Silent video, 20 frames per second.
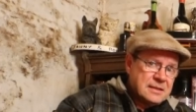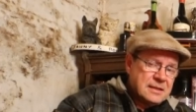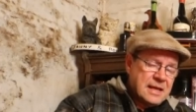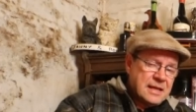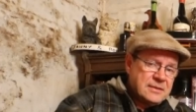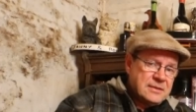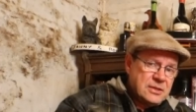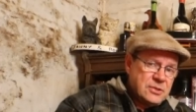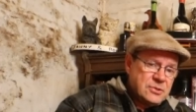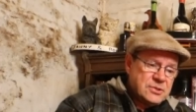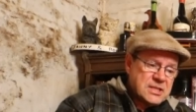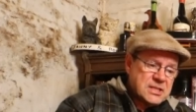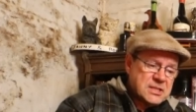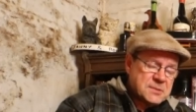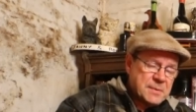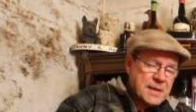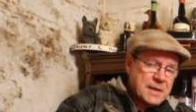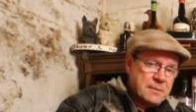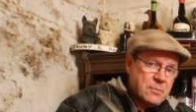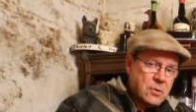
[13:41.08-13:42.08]
and they use the
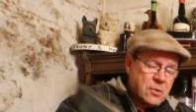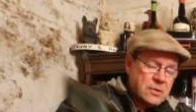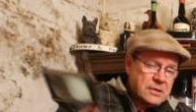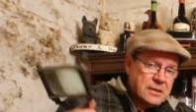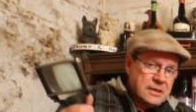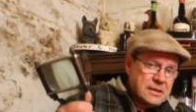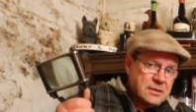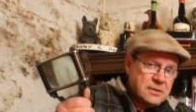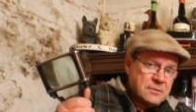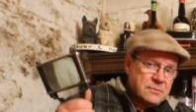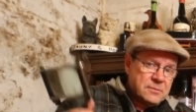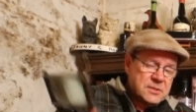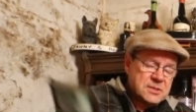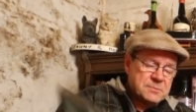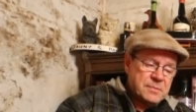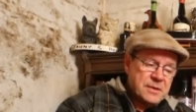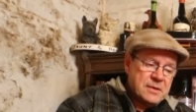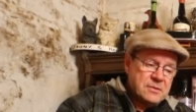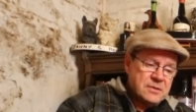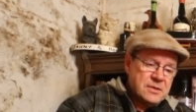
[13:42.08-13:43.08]
spring bottle
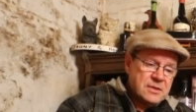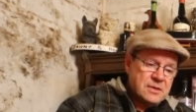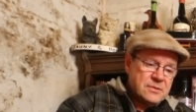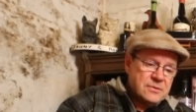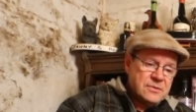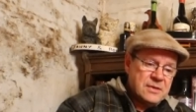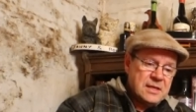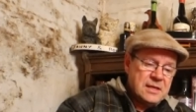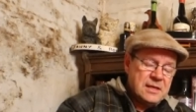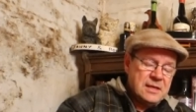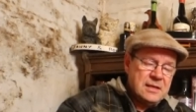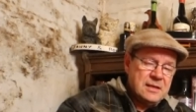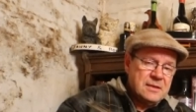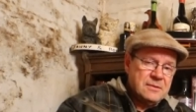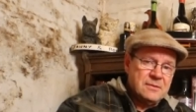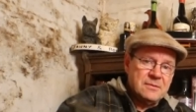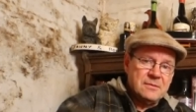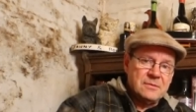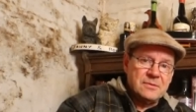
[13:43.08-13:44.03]
the the